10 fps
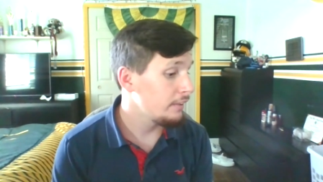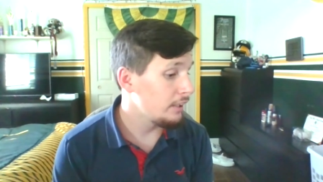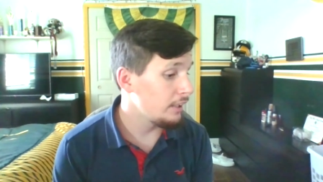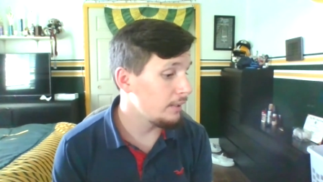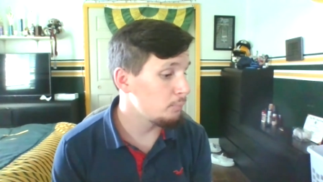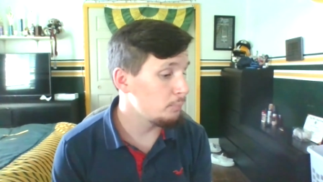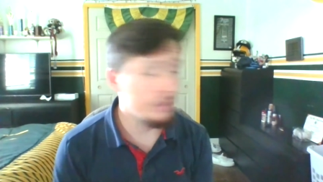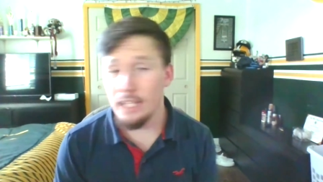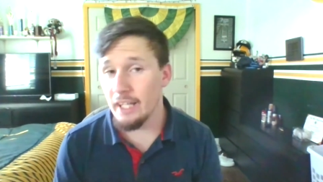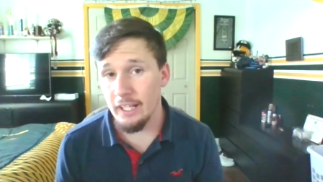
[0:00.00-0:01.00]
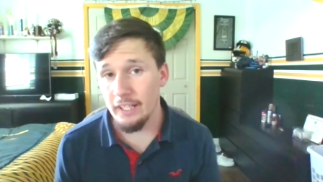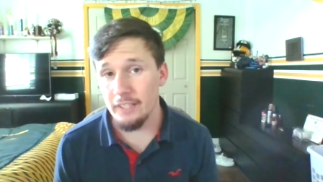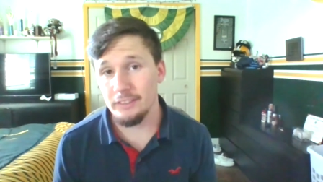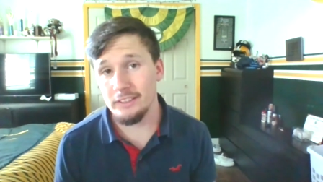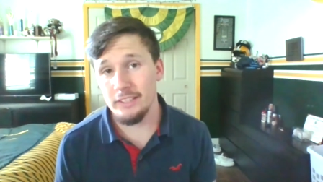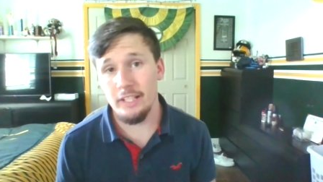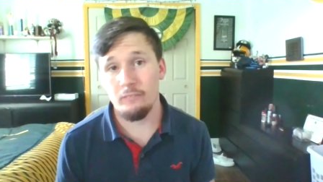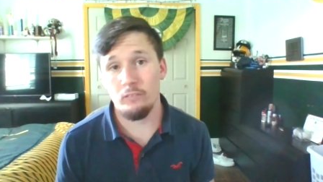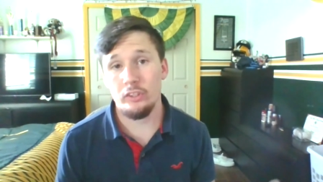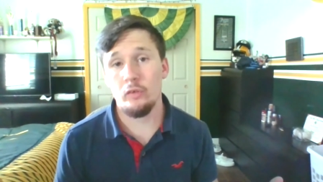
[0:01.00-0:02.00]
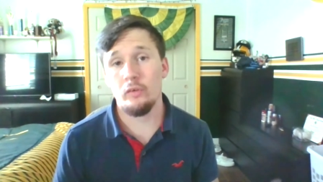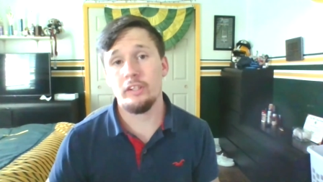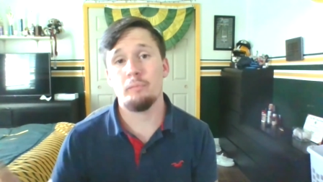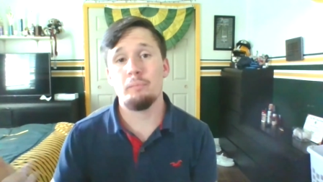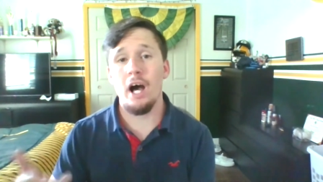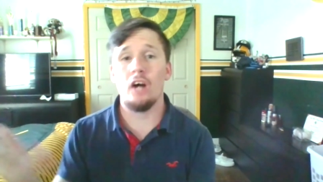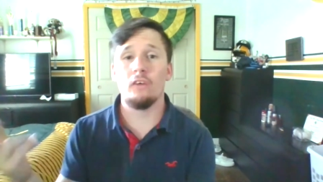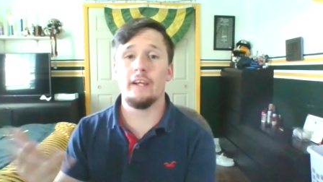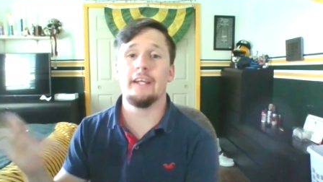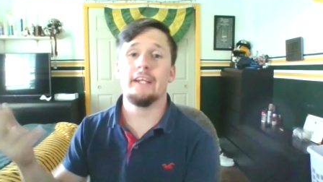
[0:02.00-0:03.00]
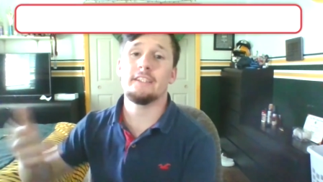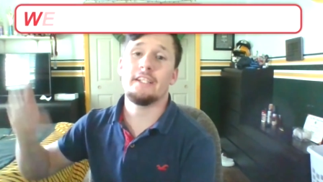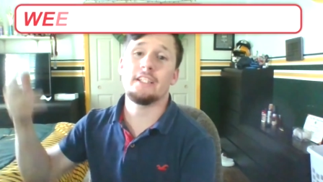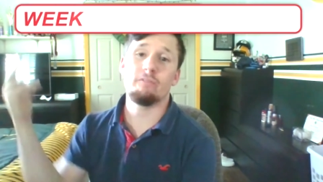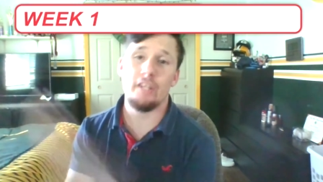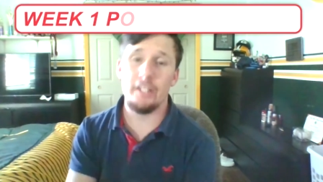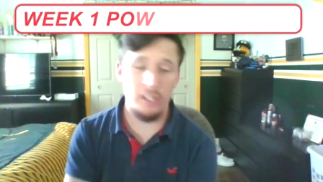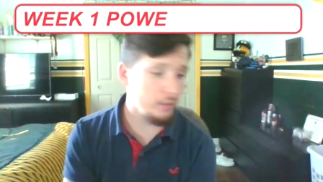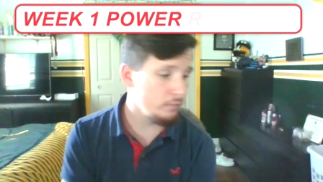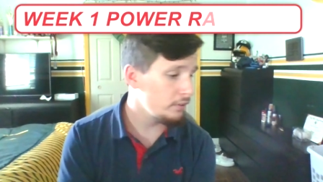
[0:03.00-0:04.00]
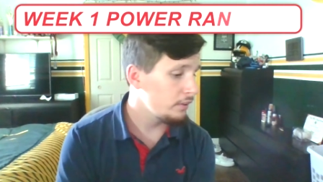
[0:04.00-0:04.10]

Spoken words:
But yeah, I kind of just said it. We're doing the power rankings in this video.